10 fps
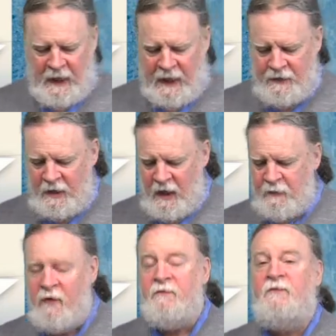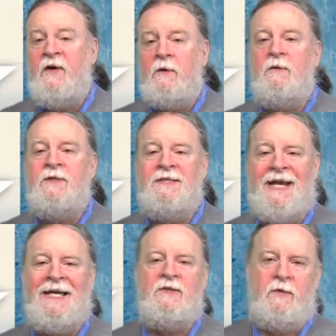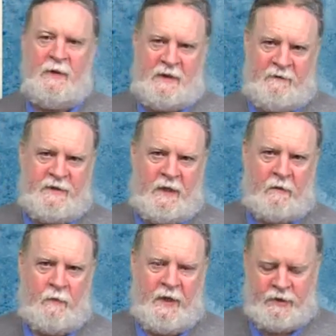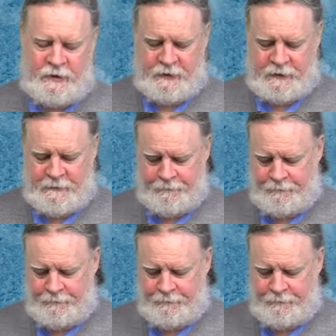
in the number of federal disaster relief declarations.